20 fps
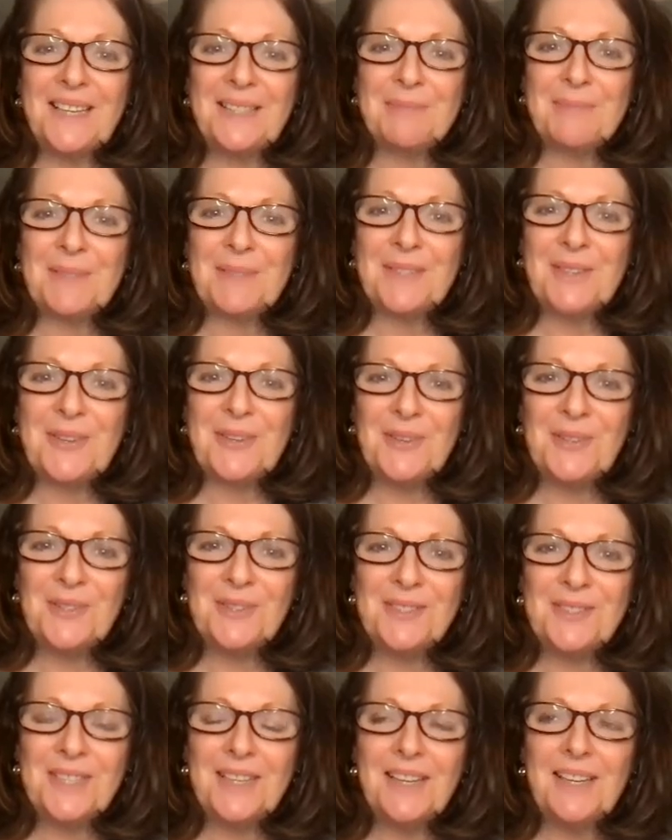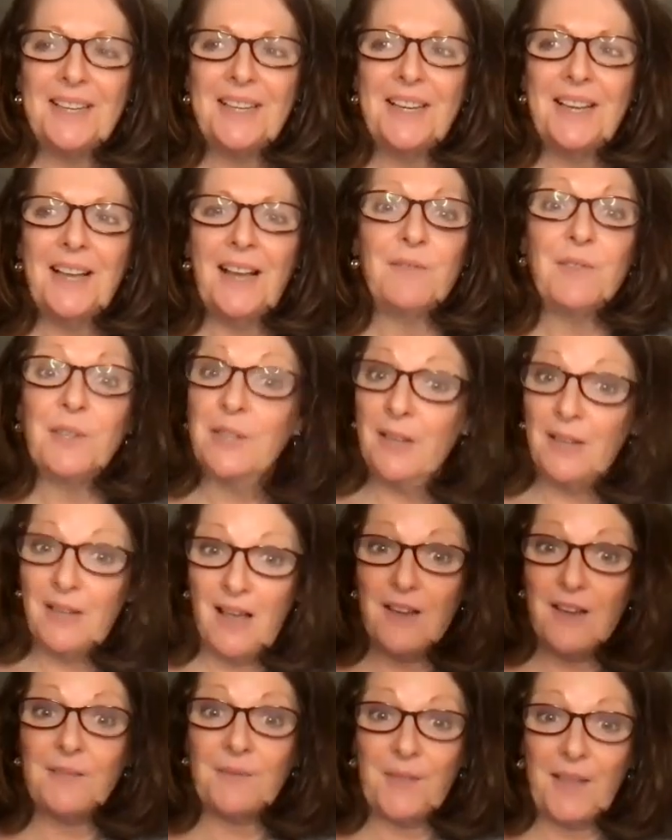has been called. I've done a
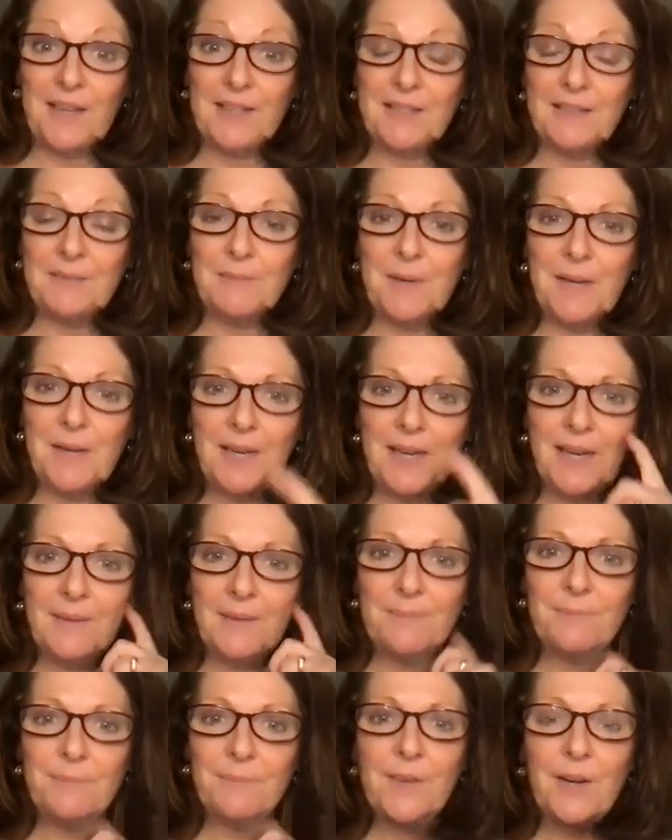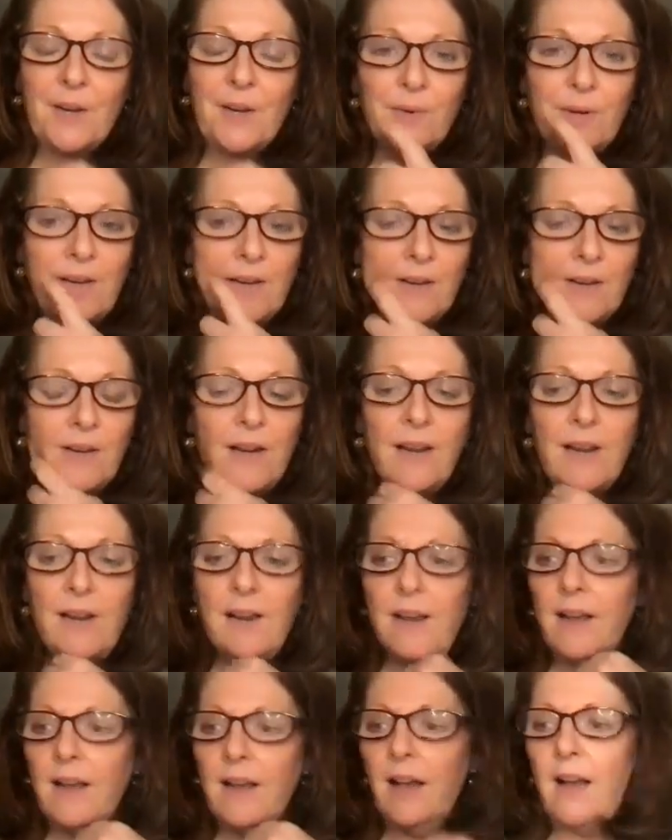lot of that in my career.
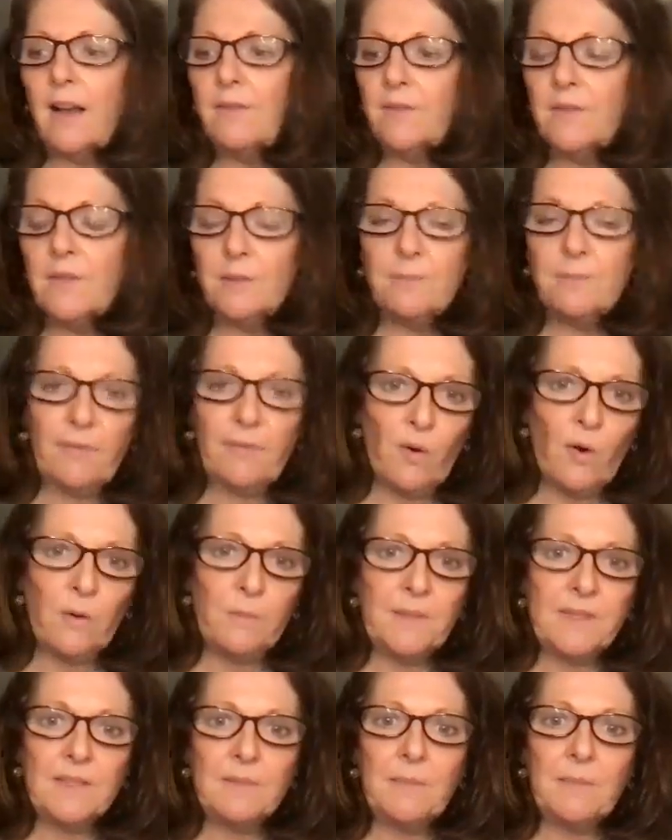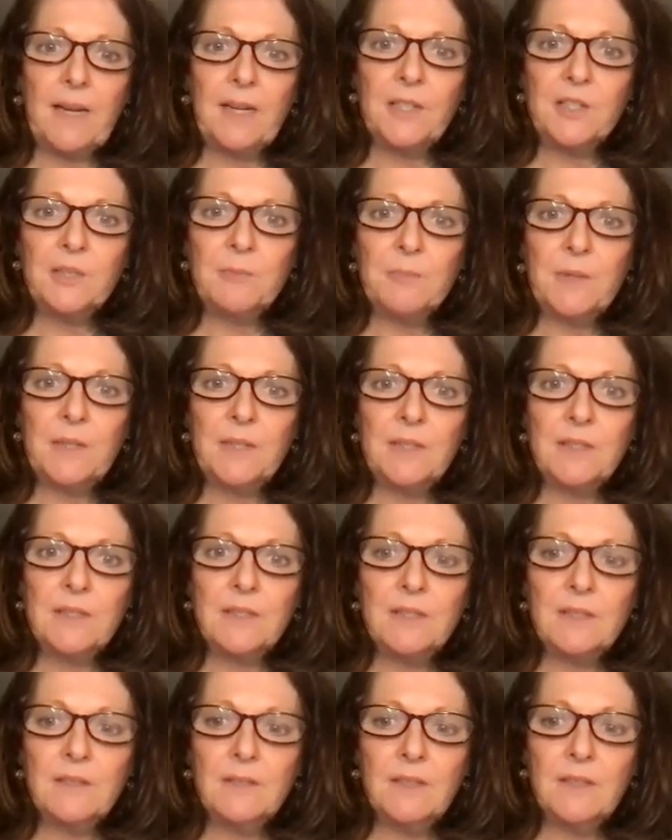I've done performance
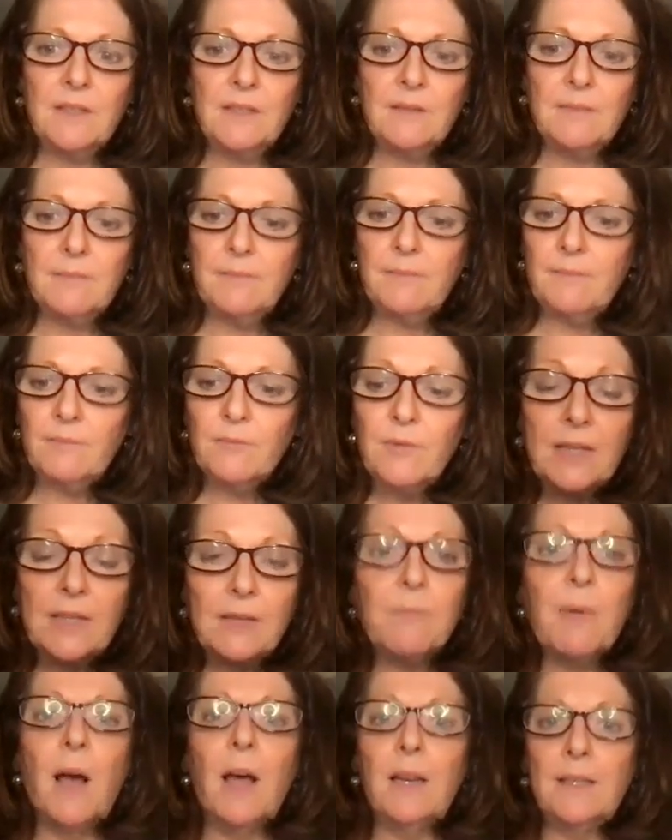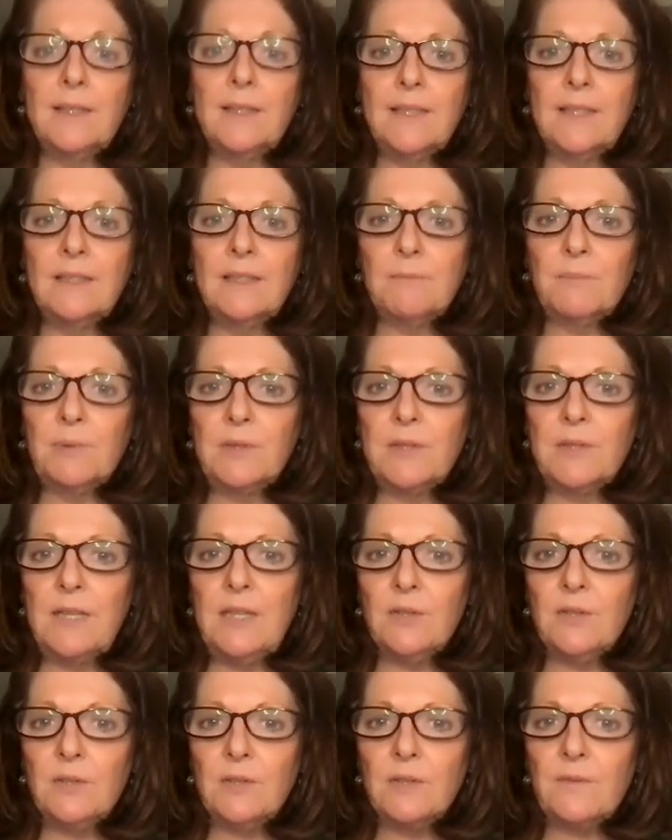management, written policies and
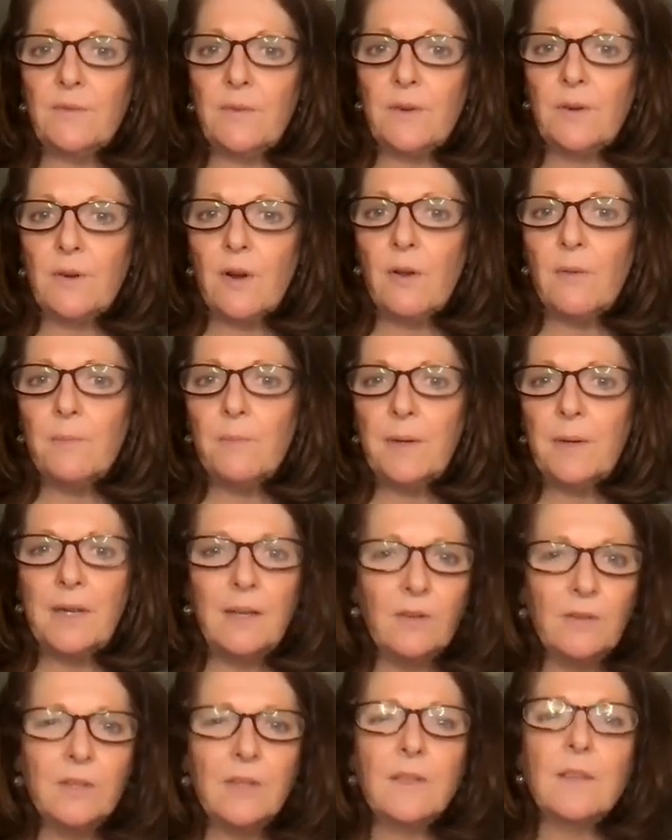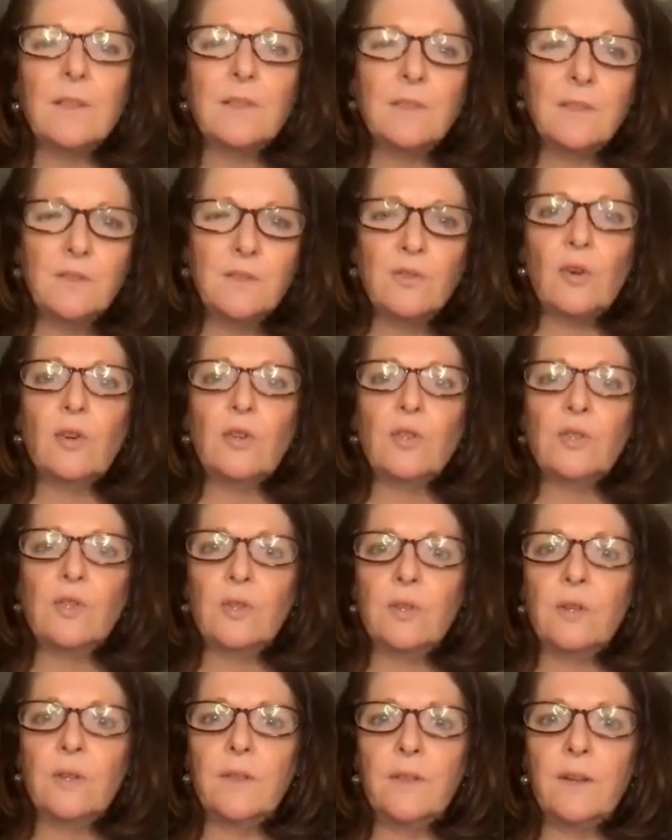procedures for a company, looked at their
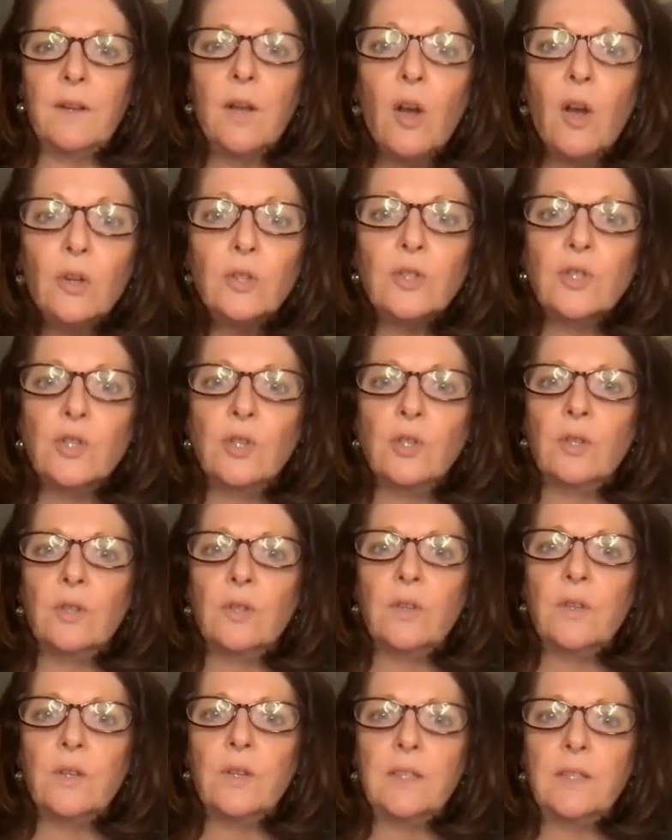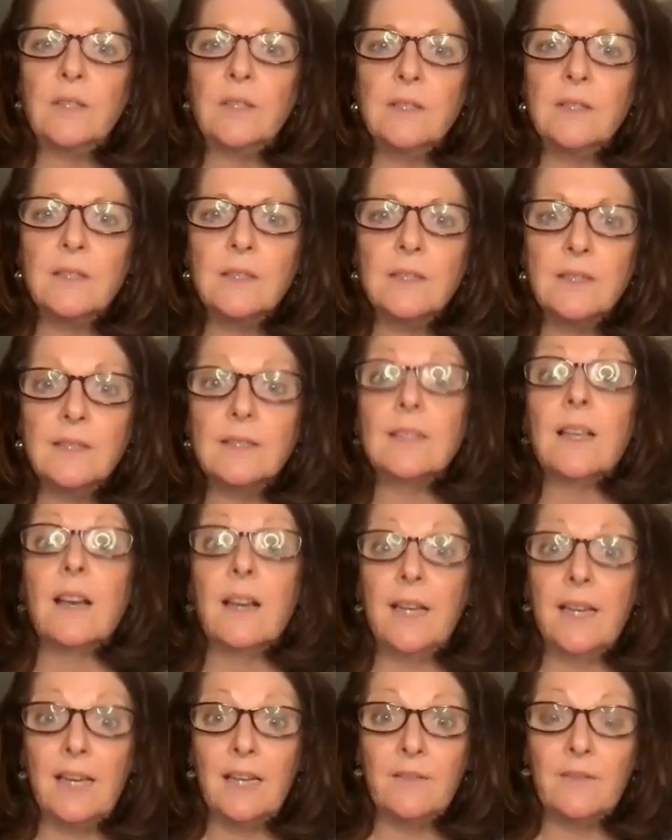structure and the culture and the
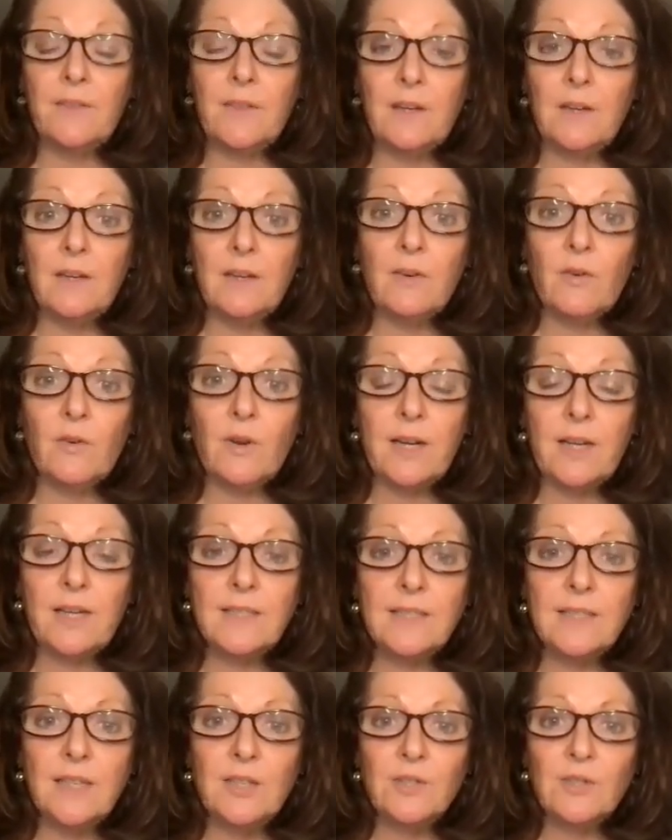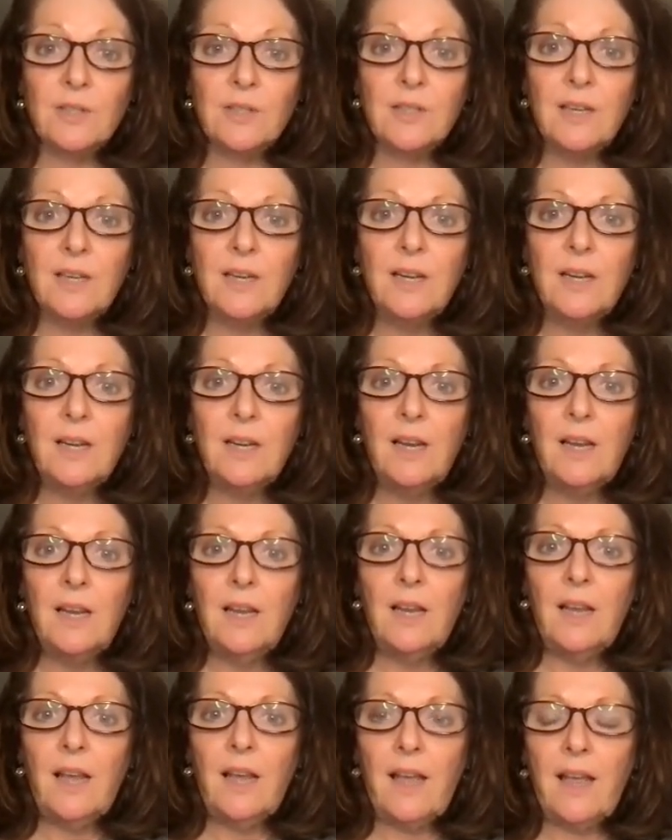design of the organization.
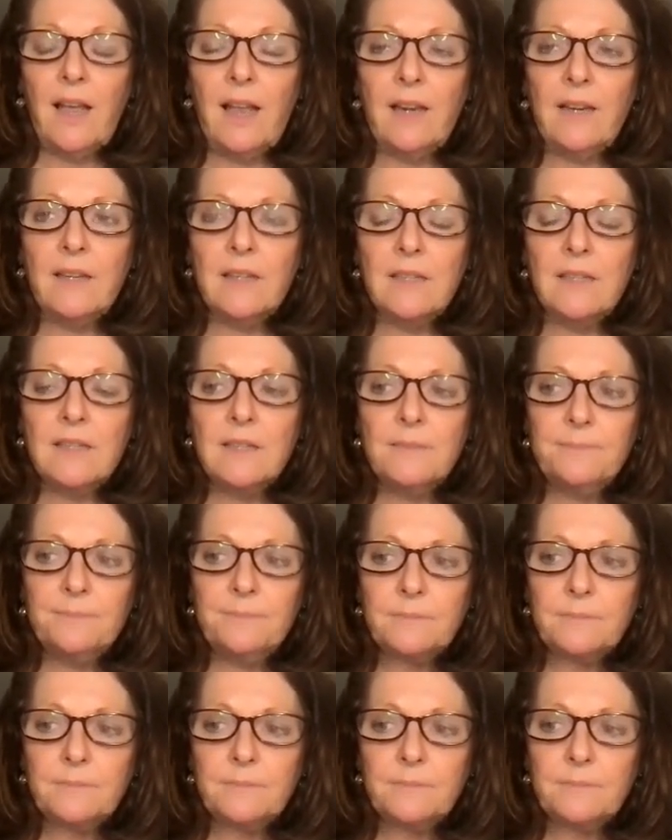And